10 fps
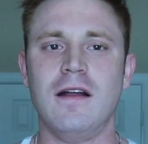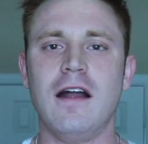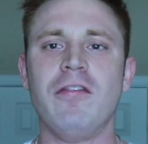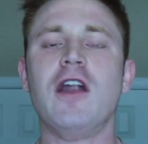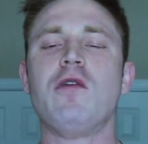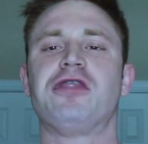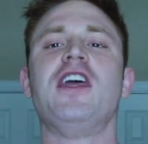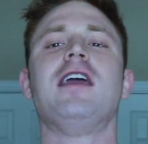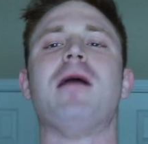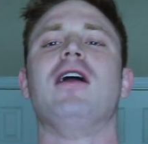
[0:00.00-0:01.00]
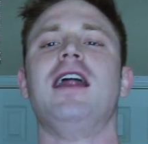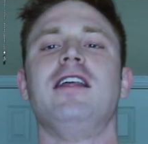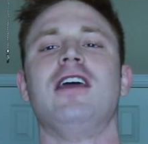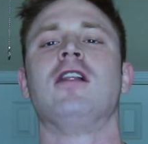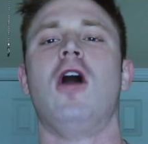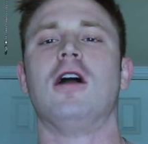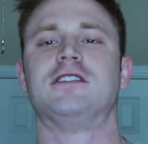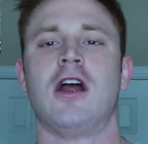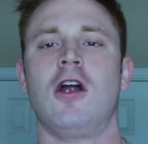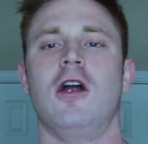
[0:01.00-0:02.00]
They don't think about anything long
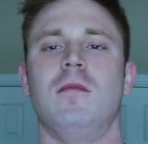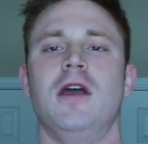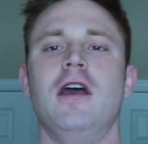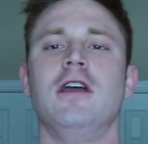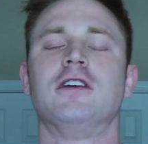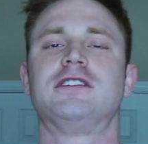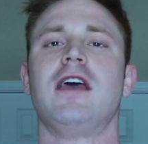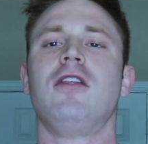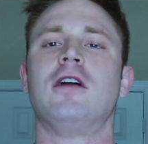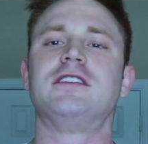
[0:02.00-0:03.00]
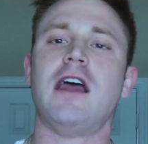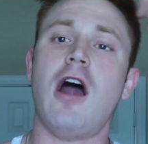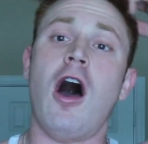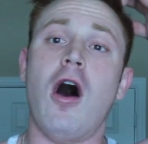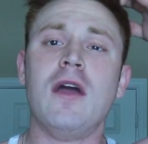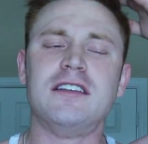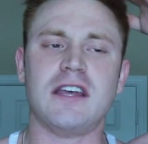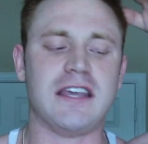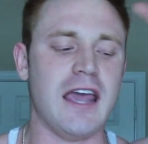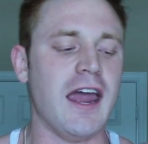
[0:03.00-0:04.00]
term. You're sitting there and saying, oh, he's
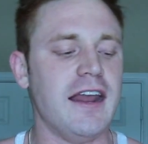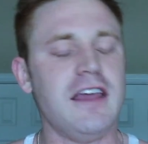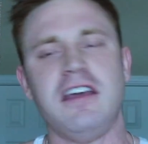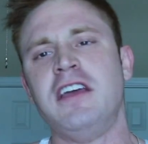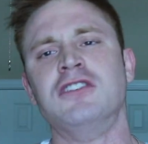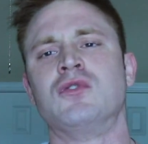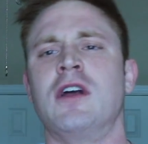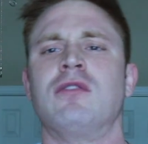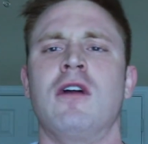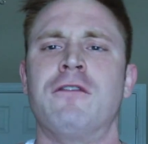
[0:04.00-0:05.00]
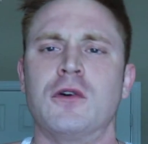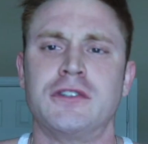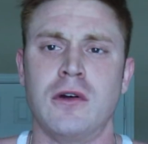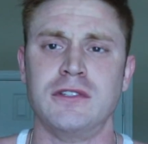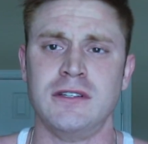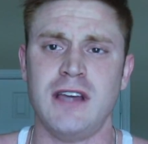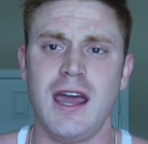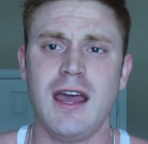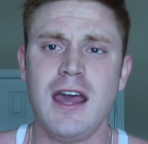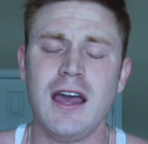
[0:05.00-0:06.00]
a kid. He can drink 3 or 4 sodas a
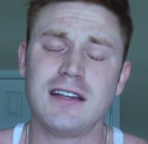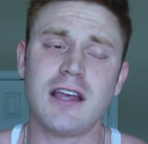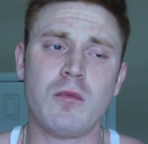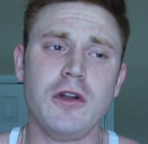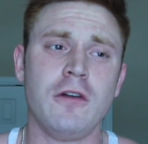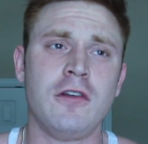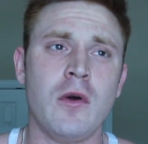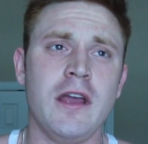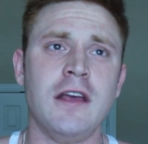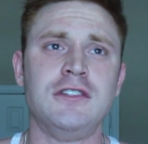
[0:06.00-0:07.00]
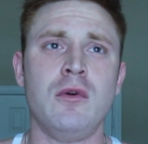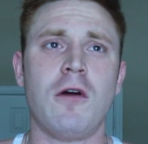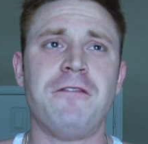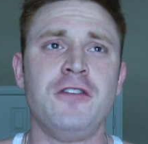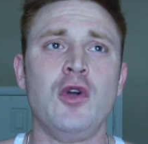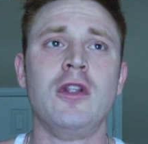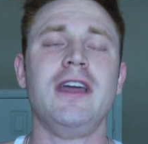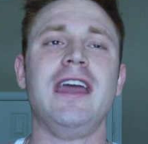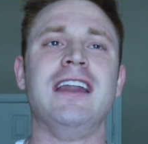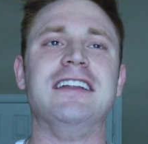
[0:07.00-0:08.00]
day. It's like what you're doing is you are
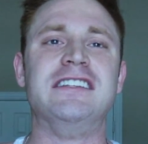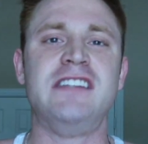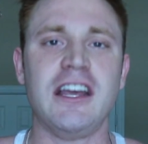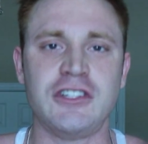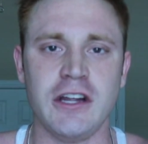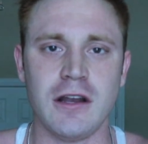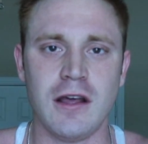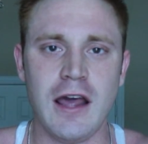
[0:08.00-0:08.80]
fueling an addiction.